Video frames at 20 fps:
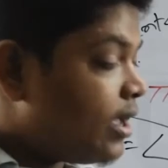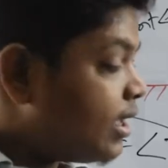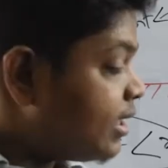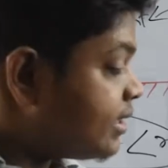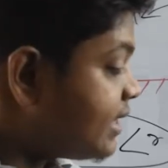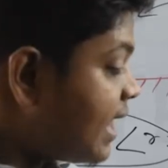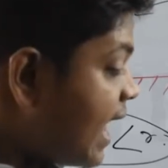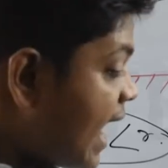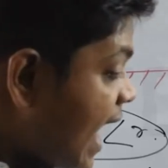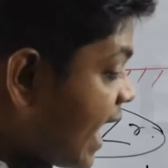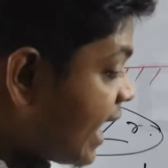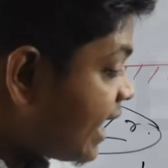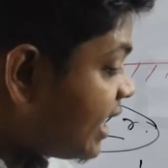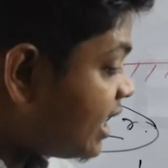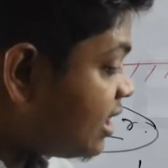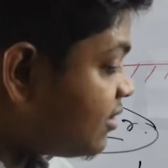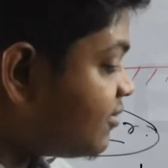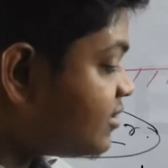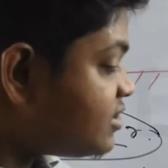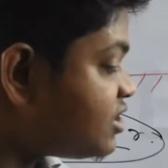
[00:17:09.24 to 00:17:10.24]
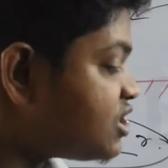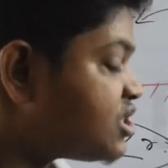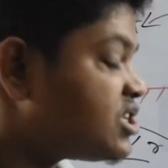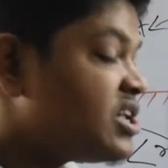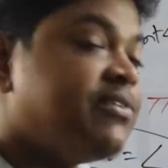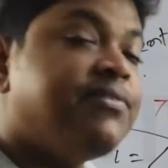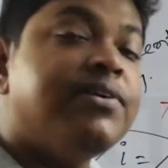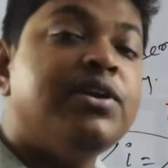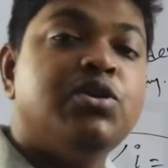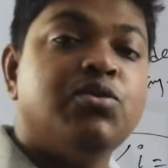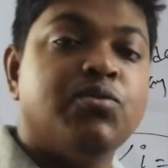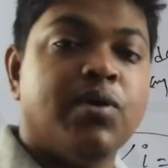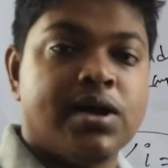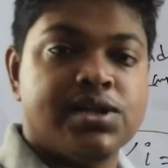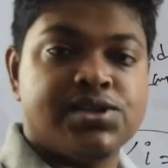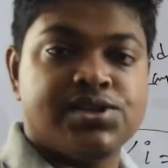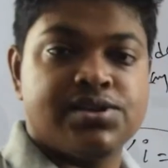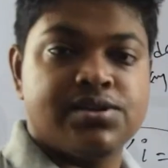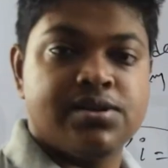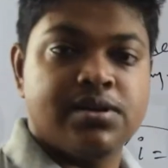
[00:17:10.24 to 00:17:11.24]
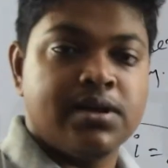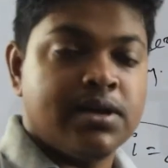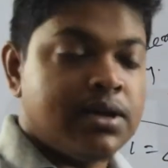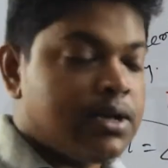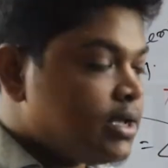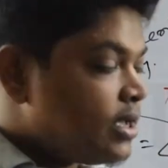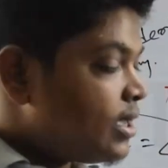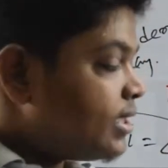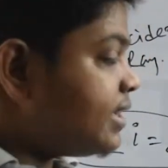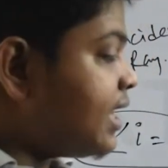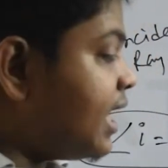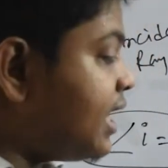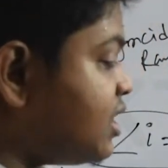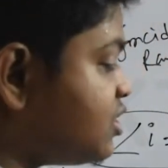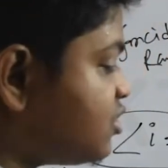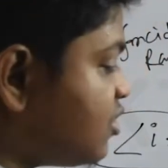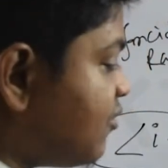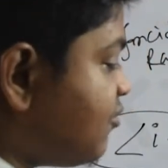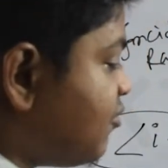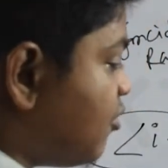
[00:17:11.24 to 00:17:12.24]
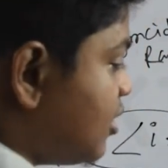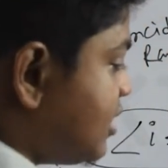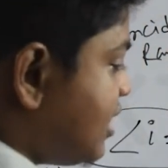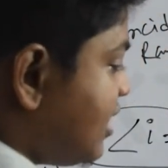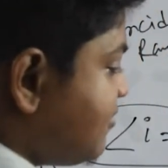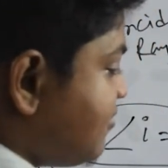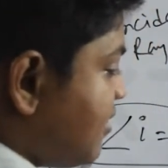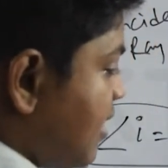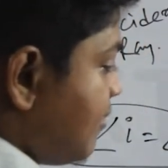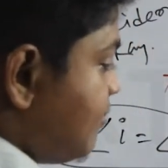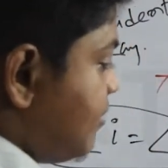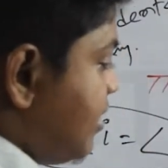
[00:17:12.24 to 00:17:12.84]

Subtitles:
the angle which is given to us, that is of 45